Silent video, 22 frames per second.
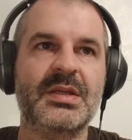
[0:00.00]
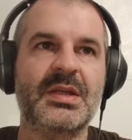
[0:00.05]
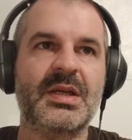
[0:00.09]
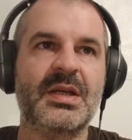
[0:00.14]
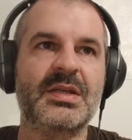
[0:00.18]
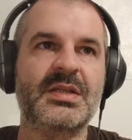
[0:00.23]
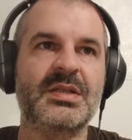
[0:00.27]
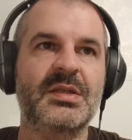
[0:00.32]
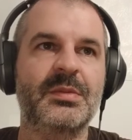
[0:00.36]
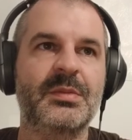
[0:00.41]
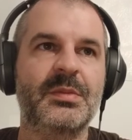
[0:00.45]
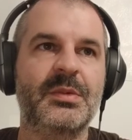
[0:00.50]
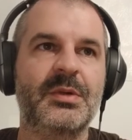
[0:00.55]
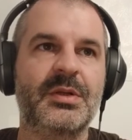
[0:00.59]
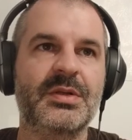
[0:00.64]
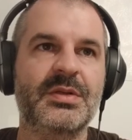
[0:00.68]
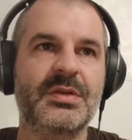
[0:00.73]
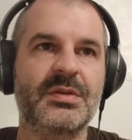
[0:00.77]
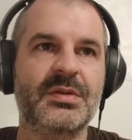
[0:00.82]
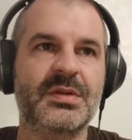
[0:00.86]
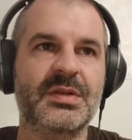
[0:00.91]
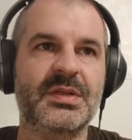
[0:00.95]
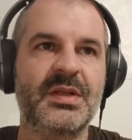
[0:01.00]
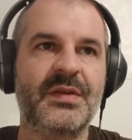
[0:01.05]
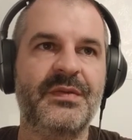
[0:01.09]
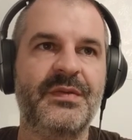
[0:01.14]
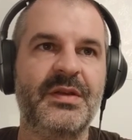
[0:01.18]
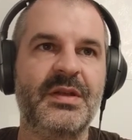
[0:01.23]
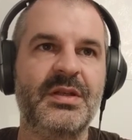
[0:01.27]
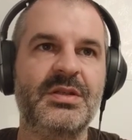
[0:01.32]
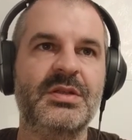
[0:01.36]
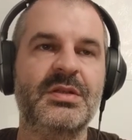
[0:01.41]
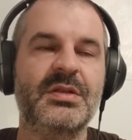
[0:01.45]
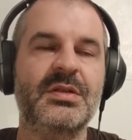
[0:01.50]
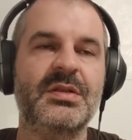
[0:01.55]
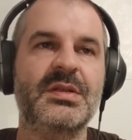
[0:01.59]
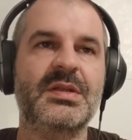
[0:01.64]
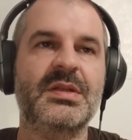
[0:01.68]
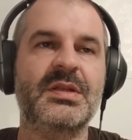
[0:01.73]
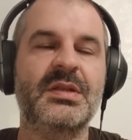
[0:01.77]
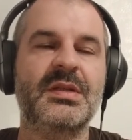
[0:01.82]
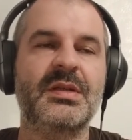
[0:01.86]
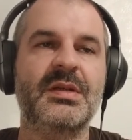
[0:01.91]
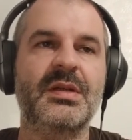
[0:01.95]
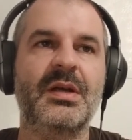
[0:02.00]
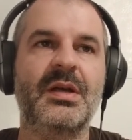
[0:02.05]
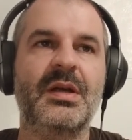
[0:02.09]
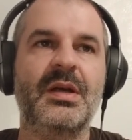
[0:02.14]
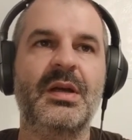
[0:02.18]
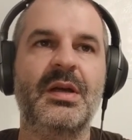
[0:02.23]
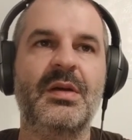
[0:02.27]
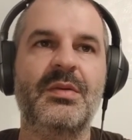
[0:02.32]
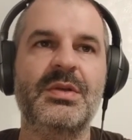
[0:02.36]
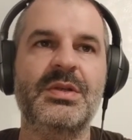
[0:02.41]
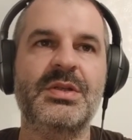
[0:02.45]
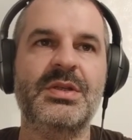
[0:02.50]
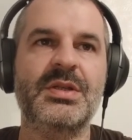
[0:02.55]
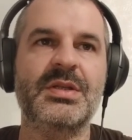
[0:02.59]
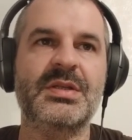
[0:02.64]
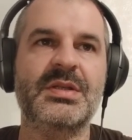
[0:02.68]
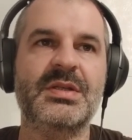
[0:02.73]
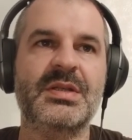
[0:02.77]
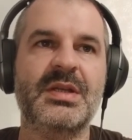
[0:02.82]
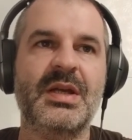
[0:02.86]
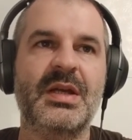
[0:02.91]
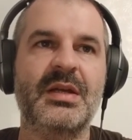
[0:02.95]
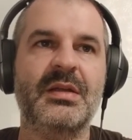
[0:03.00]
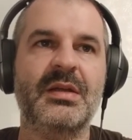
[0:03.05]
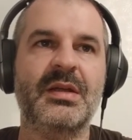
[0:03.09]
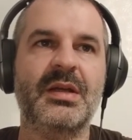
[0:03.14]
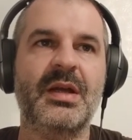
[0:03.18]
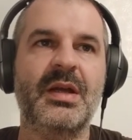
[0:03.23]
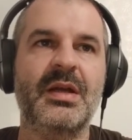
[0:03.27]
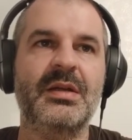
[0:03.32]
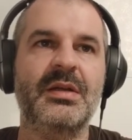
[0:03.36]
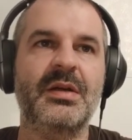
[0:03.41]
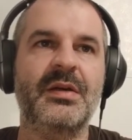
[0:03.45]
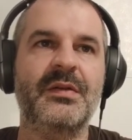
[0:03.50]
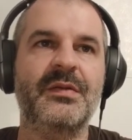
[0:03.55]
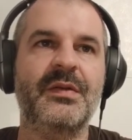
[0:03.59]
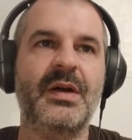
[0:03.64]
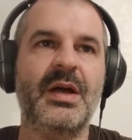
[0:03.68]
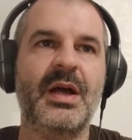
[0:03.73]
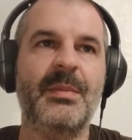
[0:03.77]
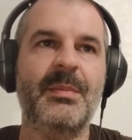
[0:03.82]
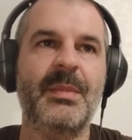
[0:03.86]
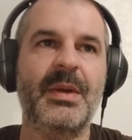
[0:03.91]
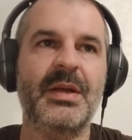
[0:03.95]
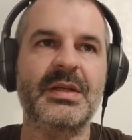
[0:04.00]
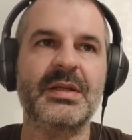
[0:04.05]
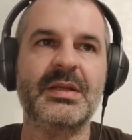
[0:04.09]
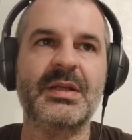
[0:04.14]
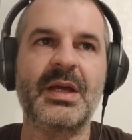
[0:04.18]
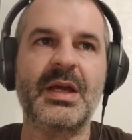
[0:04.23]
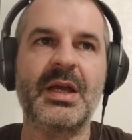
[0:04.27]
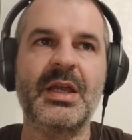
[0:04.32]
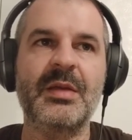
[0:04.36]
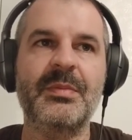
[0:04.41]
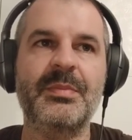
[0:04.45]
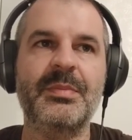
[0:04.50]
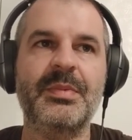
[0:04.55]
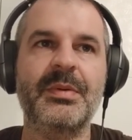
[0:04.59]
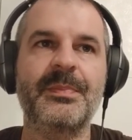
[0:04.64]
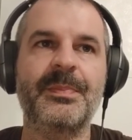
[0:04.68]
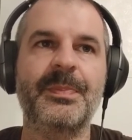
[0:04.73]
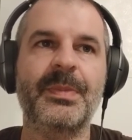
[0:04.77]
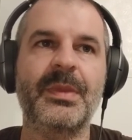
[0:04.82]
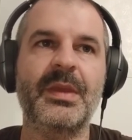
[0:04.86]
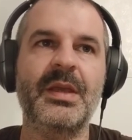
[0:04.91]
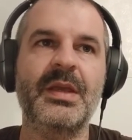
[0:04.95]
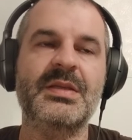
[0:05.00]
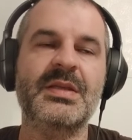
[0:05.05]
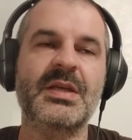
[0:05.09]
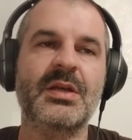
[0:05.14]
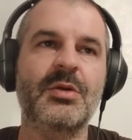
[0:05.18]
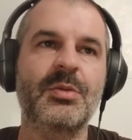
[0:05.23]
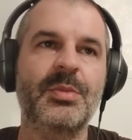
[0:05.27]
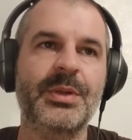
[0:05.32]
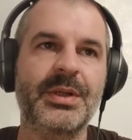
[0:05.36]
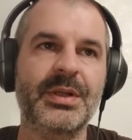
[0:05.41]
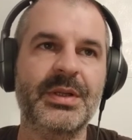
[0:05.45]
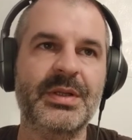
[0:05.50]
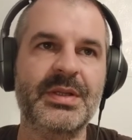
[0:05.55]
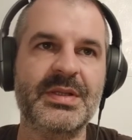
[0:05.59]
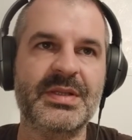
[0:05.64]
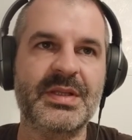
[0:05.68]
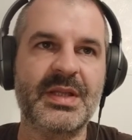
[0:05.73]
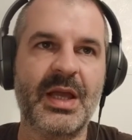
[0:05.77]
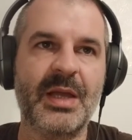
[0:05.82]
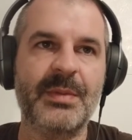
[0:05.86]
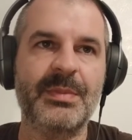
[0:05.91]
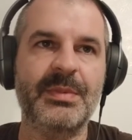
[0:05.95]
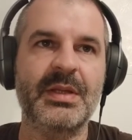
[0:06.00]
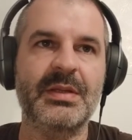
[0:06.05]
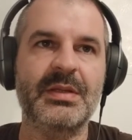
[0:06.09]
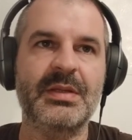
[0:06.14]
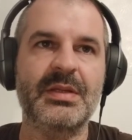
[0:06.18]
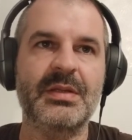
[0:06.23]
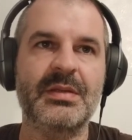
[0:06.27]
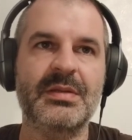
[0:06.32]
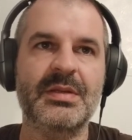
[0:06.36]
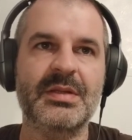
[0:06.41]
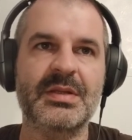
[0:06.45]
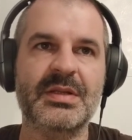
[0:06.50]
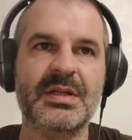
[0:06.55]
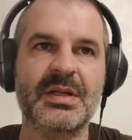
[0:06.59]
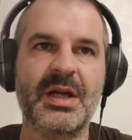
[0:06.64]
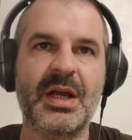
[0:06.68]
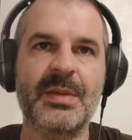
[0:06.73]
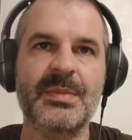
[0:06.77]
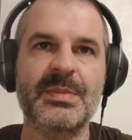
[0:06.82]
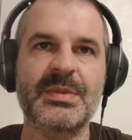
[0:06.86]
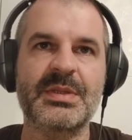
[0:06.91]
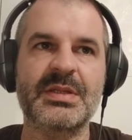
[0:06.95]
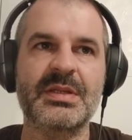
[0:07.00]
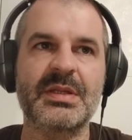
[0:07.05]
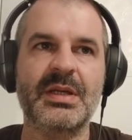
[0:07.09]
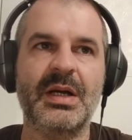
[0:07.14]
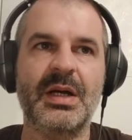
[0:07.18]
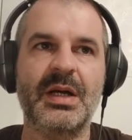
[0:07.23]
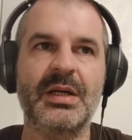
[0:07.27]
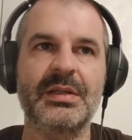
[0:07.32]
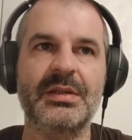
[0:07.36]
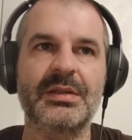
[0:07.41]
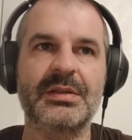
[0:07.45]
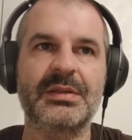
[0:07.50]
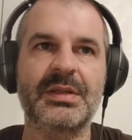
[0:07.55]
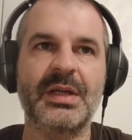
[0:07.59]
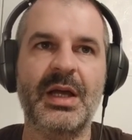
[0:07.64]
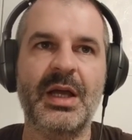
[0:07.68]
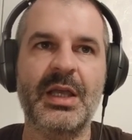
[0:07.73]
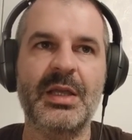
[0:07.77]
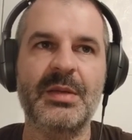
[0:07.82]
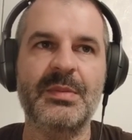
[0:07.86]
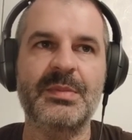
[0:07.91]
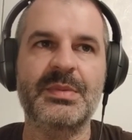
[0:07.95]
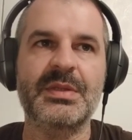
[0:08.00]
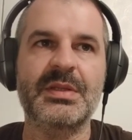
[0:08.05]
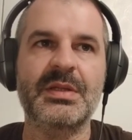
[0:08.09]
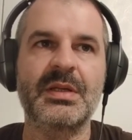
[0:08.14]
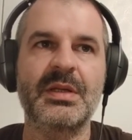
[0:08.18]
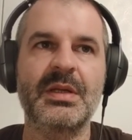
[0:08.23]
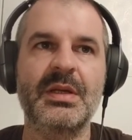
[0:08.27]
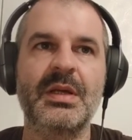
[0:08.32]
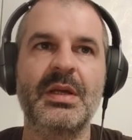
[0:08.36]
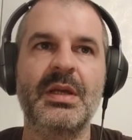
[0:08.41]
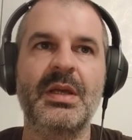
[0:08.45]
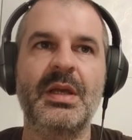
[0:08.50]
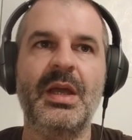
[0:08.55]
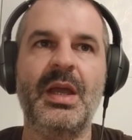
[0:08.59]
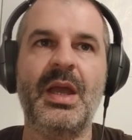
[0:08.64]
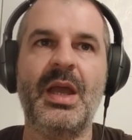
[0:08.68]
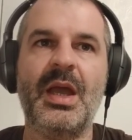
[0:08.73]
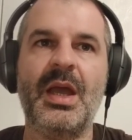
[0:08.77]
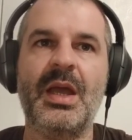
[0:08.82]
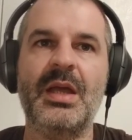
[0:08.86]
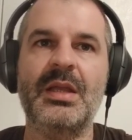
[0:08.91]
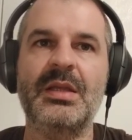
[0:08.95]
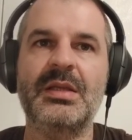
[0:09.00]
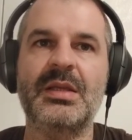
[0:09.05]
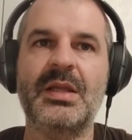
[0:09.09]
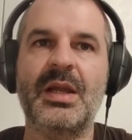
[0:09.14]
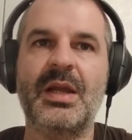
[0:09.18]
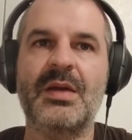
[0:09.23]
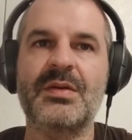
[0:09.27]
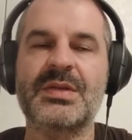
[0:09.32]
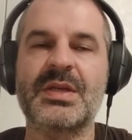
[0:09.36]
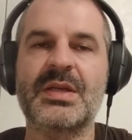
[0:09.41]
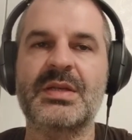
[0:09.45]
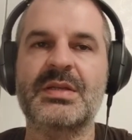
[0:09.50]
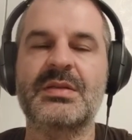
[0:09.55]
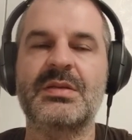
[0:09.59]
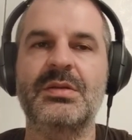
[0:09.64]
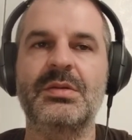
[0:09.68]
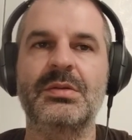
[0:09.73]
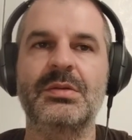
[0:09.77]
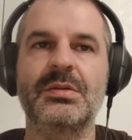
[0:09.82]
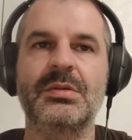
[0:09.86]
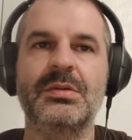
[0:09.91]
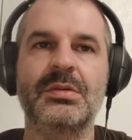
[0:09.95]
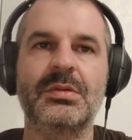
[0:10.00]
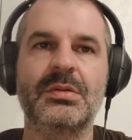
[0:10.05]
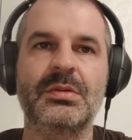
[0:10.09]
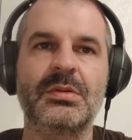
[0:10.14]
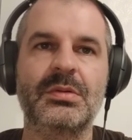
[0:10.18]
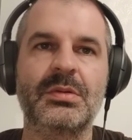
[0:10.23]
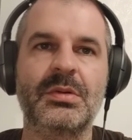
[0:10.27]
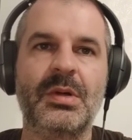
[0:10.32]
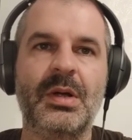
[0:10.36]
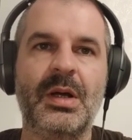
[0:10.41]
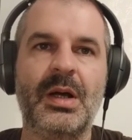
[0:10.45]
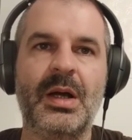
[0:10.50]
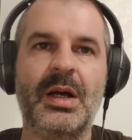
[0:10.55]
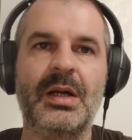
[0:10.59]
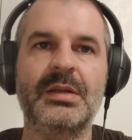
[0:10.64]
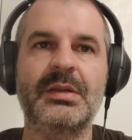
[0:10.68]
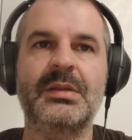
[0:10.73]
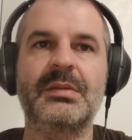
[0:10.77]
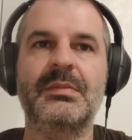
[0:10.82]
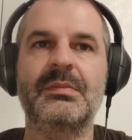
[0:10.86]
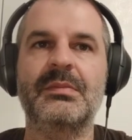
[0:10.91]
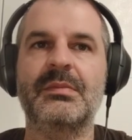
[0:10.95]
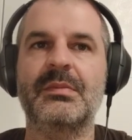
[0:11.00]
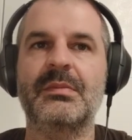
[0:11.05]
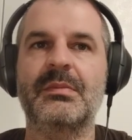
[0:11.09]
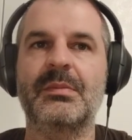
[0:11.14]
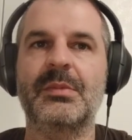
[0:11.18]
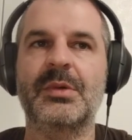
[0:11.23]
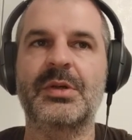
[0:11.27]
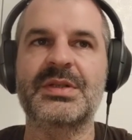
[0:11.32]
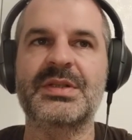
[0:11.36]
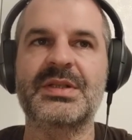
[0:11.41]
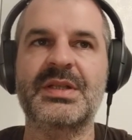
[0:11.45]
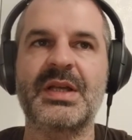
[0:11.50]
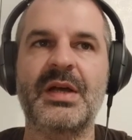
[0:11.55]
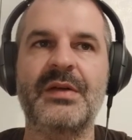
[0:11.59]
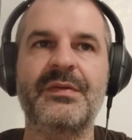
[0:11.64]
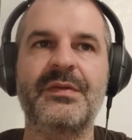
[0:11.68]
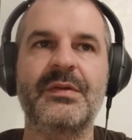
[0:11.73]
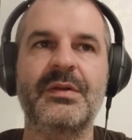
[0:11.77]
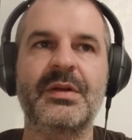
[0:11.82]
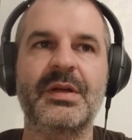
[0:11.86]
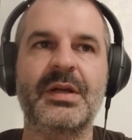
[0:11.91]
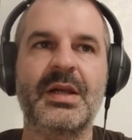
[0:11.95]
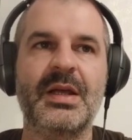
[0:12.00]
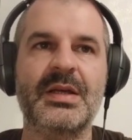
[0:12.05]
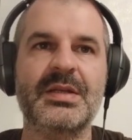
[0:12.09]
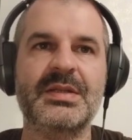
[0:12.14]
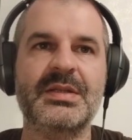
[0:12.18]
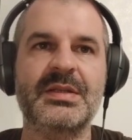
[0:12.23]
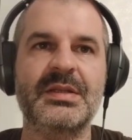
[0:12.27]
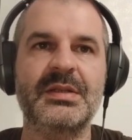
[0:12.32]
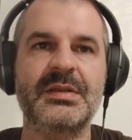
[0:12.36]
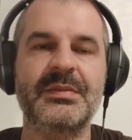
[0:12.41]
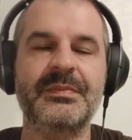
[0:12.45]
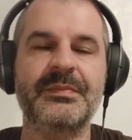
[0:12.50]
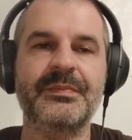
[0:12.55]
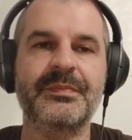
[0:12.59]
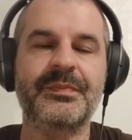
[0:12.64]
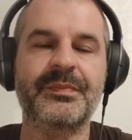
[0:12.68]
custom resource definitions, which is kind of a meta type. It's a Kubernetes type that describes other types, and it allows us to add more stuff on a cluster.